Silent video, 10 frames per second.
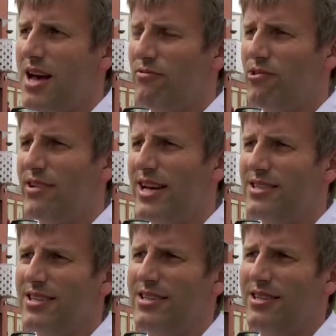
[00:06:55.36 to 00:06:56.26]
have
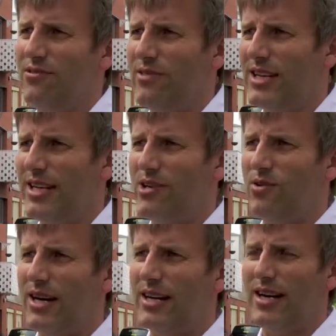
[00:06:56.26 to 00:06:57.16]
created really
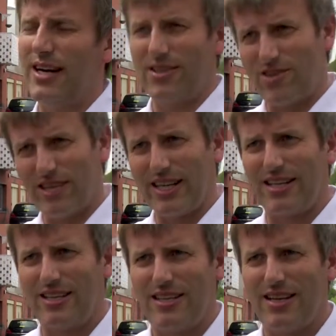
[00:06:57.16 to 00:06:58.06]
quite iconic
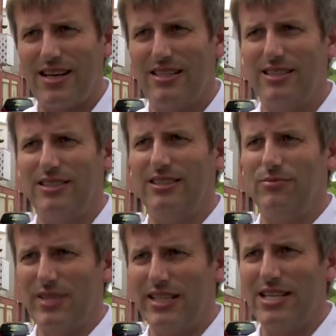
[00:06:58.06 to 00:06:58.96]

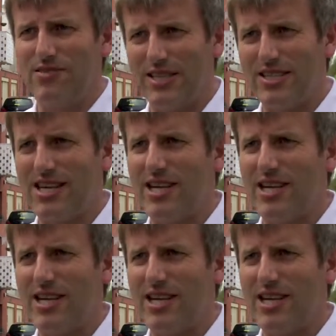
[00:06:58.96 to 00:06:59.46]
buildings for this